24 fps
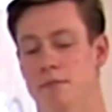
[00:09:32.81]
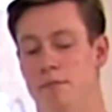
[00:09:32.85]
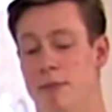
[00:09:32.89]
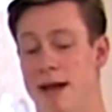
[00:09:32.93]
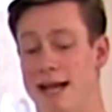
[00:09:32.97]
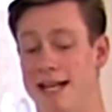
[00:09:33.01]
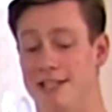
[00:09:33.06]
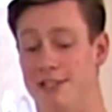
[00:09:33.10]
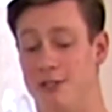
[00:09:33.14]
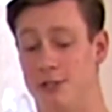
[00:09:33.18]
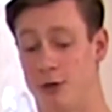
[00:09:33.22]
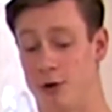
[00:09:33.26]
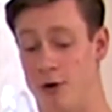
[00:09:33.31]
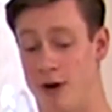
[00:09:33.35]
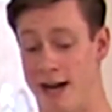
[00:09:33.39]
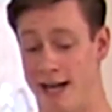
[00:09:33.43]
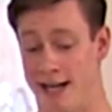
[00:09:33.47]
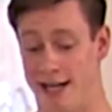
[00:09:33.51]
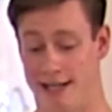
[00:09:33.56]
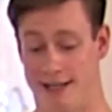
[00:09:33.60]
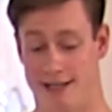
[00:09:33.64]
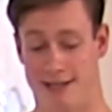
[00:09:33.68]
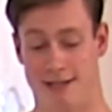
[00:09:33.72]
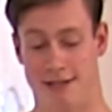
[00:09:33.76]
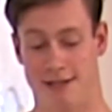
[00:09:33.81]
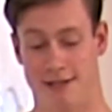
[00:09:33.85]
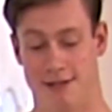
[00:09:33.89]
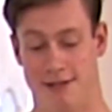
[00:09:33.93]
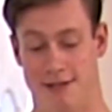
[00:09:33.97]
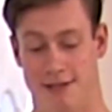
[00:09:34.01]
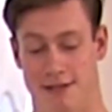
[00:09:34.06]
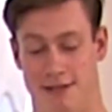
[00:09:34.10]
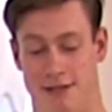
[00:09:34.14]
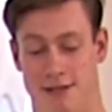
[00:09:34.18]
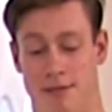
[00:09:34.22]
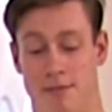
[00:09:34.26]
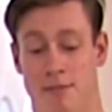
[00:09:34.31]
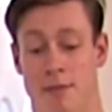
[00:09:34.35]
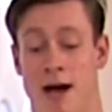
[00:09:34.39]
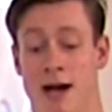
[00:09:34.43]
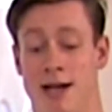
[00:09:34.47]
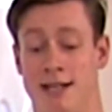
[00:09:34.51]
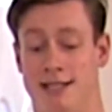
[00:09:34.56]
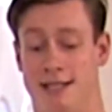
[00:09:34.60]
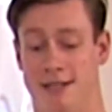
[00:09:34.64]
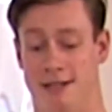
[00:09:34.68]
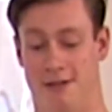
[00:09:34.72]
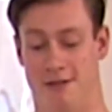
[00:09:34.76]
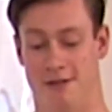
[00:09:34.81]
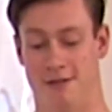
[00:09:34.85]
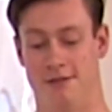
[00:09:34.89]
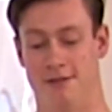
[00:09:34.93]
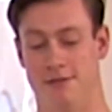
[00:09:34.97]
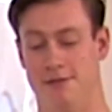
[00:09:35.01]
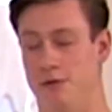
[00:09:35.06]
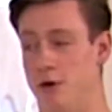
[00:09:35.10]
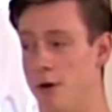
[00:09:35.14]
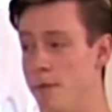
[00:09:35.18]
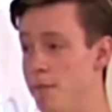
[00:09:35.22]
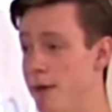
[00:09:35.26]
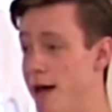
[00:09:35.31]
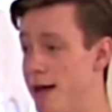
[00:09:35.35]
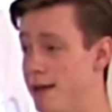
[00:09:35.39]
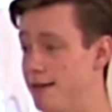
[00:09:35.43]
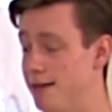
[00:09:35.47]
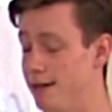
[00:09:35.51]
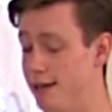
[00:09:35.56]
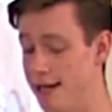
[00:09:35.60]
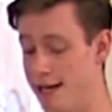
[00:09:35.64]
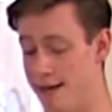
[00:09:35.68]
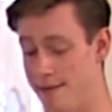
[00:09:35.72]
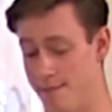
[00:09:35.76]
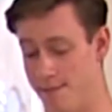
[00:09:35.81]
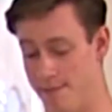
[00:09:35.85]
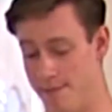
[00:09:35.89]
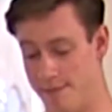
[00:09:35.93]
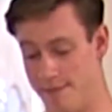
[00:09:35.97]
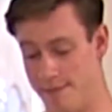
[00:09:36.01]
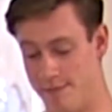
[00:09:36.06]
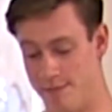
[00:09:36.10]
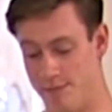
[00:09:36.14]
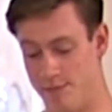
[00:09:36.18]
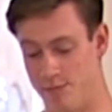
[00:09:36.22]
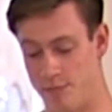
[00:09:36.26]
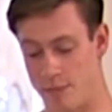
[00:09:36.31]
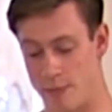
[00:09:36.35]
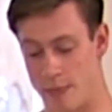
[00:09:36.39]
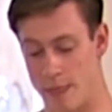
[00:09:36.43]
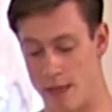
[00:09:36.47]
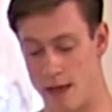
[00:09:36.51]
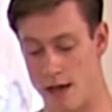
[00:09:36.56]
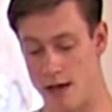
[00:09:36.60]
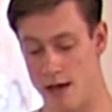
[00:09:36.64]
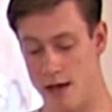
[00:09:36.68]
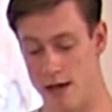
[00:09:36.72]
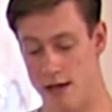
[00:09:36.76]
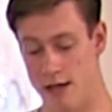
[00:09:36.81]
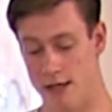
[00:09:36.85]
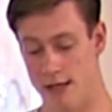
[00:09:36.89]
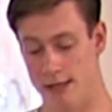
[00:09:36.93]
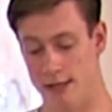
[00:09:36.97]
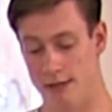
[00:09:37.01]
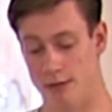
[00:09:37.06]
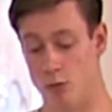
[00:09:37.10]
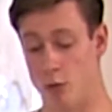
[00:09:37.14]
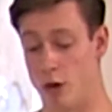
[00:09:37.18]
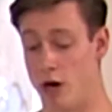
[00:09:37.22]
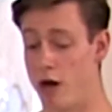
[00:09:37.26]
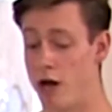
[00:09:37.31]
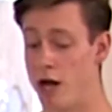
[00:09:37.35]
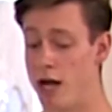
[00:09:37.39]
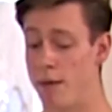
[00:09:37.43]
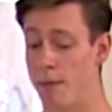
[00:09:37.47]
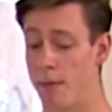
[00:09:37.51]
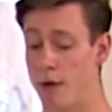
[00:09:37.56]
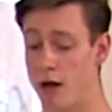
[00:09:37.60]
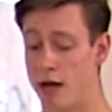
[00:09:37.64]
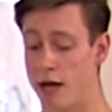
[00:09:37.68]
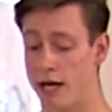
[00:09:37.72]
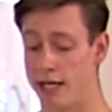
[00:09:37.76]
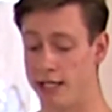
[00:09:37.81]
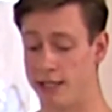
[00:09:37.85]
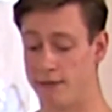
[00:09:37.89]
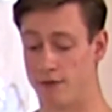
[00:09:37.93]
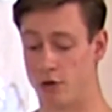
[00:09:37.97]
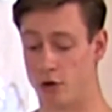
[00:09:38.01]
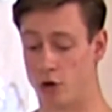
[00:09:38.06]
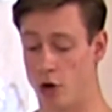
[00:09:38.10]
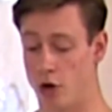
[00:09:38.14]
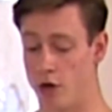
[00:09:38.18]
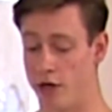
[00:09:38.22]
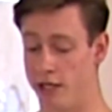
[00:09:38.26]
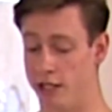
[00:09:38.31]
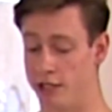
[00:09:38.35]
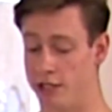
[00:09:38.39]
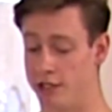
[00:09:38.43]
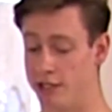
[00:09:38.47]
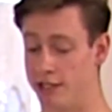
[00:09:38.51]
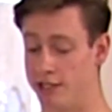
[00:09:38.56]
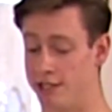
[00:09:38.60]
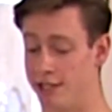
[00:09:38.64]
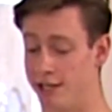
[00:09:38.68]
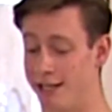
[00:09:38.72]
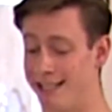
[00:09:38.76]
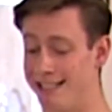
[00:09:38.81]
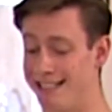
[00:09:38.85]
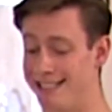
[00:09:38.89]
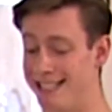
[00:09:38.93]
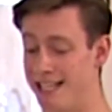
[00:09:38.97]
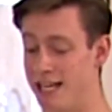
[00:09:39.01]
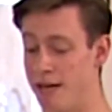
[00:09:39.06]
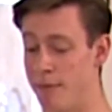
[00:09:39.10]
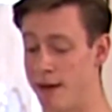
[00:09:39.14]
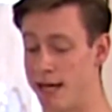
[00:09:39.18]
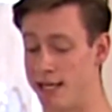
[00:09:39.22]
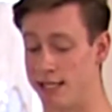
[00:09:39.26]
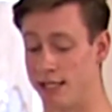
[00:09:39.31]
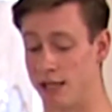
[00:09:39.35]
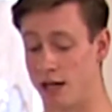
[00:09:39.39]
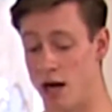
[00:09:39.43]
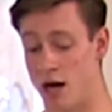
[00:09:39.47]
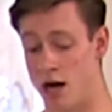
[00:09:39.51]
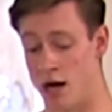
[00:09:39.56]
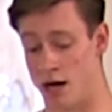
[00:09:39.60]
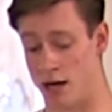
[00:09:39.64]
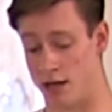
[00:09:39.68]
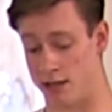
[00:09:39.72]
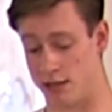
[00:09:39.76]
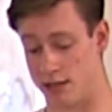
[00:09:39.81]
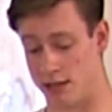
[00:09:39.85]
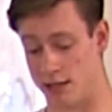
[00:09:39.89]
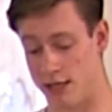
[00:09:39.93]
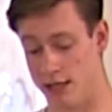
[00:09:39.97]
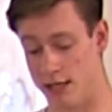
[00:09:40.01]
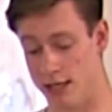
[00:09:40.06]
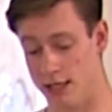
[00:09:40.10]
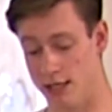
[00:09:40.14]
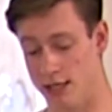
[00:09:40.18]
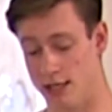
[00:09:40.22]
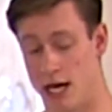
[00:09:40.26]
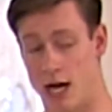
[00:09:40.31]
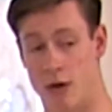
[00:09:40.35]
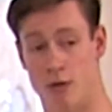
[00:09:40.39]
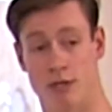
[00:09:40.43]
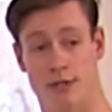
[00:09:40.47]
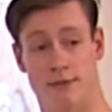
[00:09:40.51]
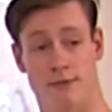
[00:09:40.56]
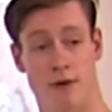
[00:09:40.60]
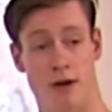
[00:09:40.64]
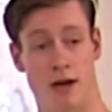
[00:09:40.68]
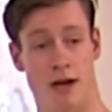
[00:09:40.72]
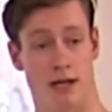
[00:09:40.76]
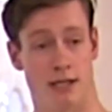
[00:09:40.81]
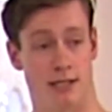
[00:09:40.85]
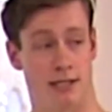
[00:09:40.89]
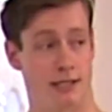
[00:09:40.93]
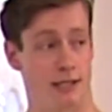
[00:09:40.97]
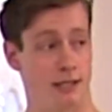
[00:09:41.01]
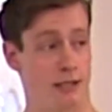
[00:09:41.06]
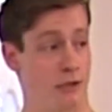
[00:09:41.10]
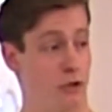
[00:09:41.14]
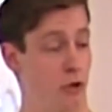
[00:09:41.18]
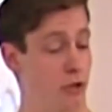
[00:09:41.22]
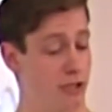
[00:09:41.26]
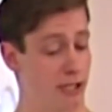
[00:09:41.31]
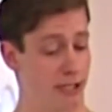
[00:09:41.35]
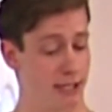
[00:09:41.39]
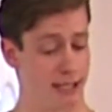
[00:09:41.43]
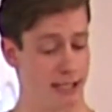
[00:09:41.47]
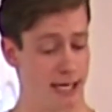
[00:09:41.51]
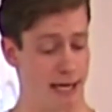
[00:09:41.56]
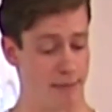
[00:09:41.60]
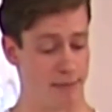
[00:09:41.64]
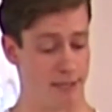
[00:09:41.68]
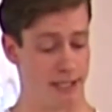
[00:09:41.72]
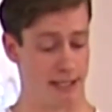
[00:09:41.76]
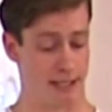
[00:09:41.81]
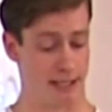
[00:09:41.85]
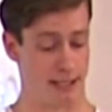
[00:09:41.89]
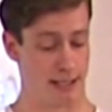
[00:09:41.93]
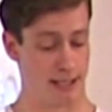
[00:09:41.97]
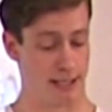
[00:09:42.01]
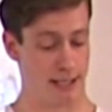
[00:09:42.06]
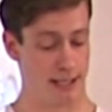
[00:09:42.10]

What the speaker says: Best grade, Hassan from Bethlehem. When I applied for college to study cinematic art, I was first not accepted.